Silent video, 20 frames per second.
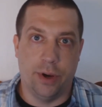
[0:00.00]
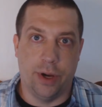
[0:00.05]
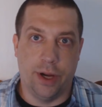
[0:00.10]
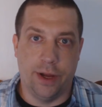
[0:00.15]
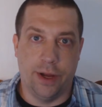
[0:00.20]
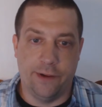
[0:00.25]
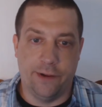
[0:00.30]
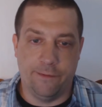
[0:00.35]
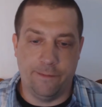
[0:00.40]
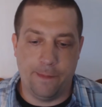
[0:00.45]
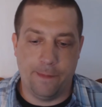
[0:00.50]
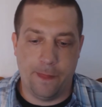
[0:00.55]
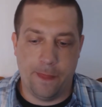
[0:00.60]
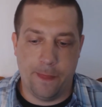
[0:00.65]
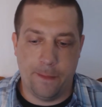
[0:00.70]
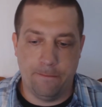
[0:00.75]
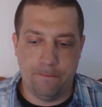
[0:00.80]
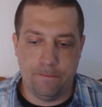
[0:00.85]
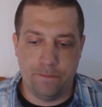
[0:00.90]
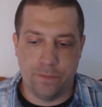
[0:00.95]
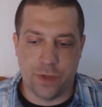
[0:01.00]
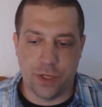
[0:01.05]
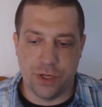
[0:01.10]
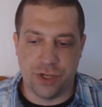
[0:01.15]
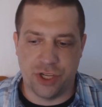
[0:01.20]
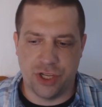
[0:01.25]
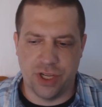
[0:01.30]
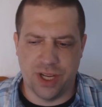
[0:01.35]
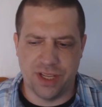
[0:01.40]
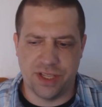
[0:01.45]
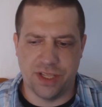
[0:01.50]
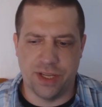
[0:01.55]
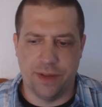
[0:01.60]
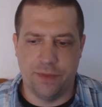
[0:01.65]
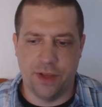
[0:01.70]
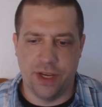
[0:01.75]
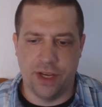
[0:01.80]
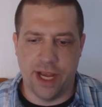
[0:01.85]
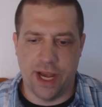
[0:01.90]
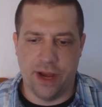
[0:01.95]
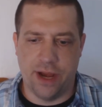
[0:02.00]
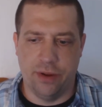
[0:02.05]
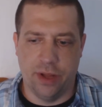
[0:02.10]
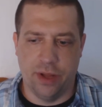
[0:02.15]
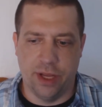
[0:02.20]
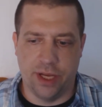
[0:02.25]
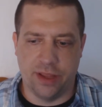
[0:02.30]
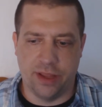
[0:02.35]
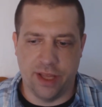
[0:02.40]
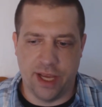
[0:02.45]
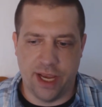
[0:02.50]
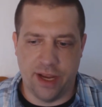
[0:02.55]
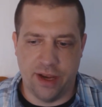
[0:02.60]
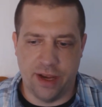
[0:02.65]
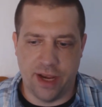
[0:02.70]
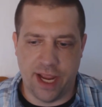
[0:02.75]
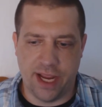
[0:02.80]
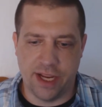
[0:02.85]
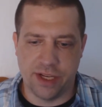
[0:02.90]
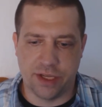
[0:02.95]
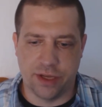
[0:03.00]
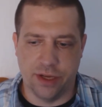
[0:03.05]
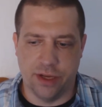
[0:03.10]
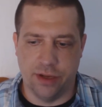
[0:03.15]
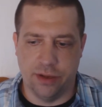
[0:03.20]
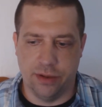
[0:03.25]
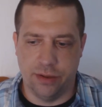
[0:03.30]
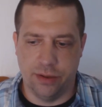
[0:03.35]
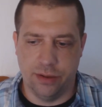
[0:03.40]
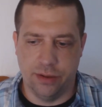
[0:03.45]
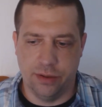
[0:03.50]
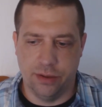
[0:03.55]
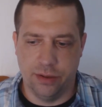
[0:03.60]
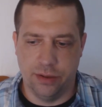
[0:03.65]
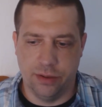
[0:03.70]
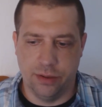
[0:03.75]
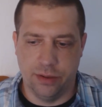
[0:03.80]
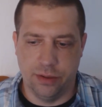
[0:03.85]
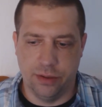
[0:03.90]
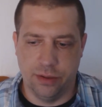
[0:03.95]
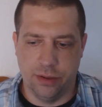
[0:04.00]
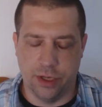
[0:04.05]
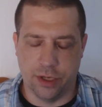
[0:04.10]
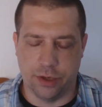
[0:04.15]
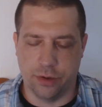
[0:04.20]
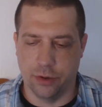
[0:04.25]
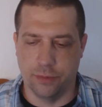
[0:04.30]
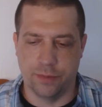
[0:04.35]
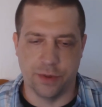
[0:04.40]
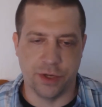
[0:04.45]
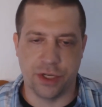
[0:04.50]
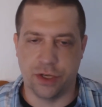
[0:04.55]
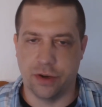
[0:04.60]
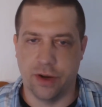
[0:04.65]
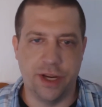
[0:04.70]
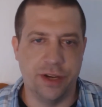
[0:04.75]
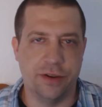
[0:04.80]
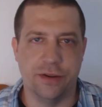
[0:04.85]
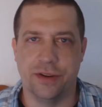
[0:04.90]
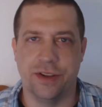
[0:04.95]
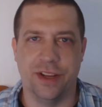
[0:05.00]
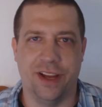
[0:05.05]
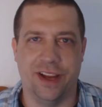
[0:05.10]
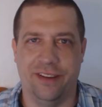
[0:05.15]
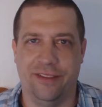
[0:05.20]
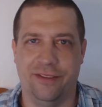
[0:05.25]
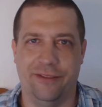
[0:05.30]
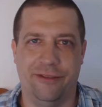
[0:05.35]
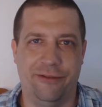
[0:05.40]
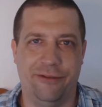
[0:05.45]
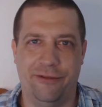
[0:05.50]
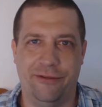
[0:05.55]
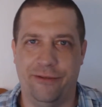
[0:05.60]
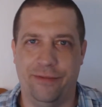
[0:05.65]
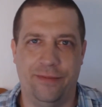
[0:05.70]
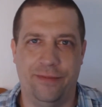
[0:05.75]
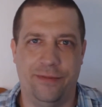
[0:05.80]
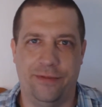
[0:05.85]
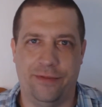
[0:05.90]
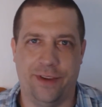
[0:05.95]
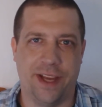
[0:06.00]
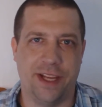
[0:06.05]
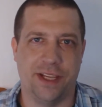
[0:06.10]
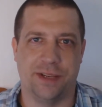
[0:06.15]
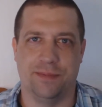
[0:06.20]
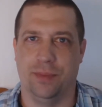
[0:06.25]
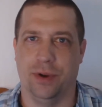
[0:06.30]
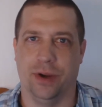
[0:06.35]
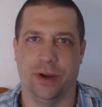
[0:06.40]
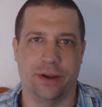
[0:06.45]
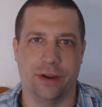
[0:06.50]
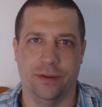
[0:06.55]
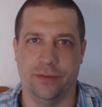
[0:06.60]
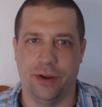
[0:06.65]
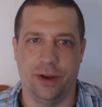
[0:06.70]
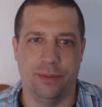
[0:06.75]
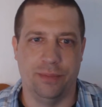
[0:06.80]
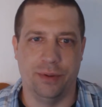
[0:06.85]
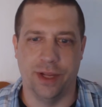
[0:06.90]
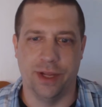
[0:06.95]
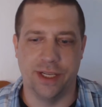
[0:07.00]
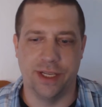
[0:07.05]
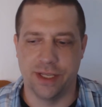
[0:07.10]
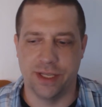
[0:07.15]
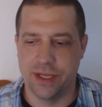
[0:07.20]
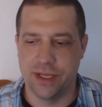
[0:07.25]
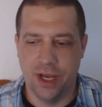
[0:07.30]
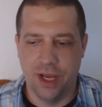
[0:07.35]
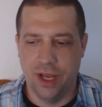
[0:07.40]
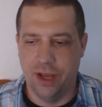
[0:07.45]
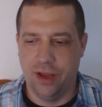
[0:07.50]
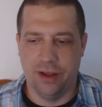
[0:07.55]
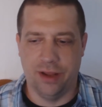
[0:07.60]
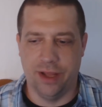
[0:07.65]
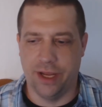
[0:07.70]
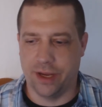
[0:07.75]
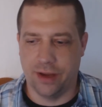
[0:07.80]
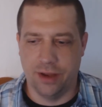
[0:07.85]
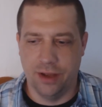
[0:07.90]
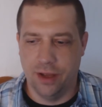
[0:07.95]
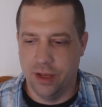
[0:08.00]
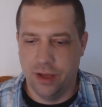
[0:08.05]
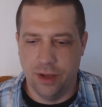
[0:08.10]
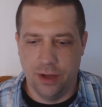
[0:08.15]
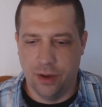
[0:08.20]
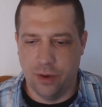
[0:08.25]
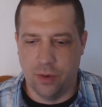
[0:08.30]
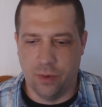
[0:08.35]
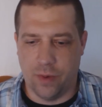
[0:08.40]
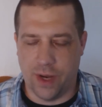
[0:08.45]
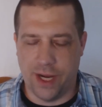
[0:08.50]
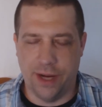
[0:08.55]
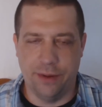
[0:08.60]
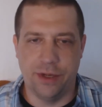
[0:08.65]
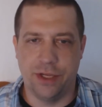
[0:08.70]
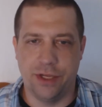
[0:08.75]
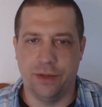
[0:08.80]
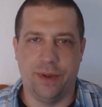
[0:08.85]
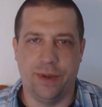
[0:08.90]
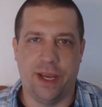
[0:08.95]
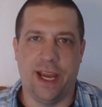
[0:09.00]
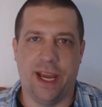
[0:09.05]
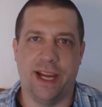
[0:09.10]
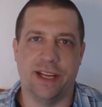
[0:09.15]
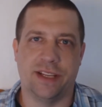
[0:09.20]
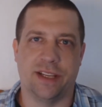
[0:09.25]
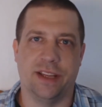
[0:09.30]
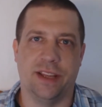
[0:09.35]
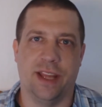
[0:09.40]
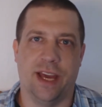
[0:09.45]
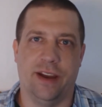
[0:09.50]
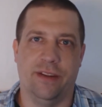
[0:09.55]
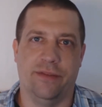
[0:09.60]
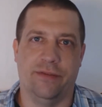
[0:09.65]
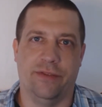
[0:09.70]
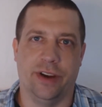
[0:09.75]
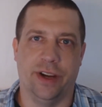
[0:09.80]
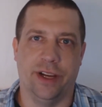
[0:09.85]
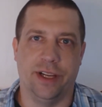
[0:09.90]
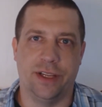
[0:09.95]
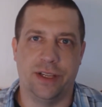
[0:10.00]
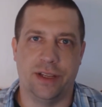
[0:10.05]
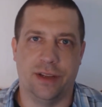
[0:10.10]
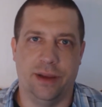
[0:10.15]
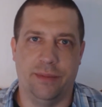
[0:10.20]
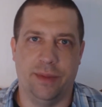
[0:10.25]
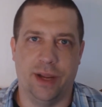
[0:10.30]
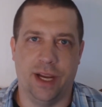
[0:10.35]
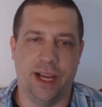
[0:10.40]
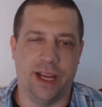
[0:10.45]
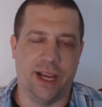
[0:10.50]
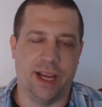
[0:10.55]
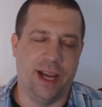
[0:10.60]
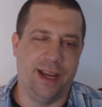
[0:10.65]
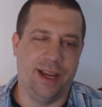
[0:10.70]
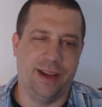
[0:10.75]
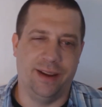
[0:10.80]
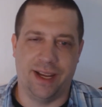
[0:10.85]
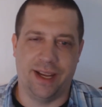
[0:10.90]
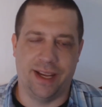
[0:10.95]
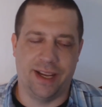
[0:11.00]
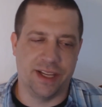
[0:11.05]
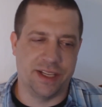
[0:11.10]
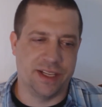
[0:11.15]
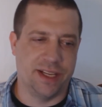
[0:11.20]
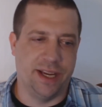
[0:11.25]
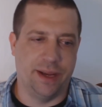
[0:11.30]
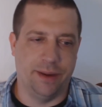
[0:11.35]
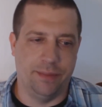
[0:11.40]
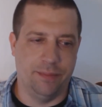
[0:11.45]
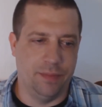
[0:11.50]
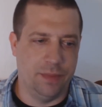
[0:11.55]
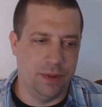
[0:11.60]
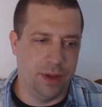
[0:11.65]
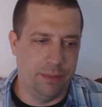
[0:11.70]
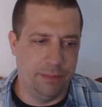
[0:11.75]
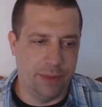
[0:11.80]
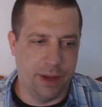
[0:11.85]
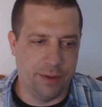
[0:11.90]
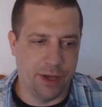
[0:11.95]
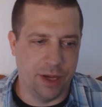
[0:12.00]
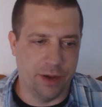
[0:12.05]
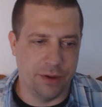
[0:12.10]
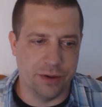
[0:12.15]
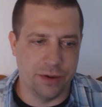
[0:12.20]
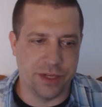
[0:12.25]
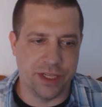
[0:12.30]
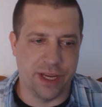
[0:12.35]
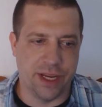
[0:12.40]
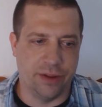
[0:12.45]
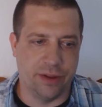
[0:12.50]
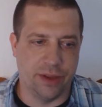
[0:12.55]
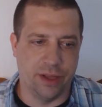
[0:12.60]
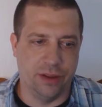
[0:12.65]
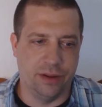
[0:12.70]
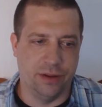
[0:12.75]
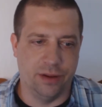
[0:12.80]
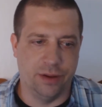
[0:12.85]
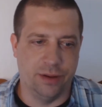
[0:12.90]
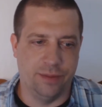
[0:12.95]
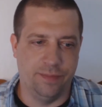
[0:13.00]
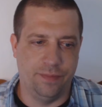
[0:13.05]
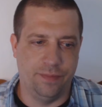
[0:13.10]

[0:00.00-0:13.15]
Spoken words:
But to shut something down like that and ask a group of strangers on Facebook, of all places, like, why would you be asking that advice? I mean, I guess I'm maybe underselling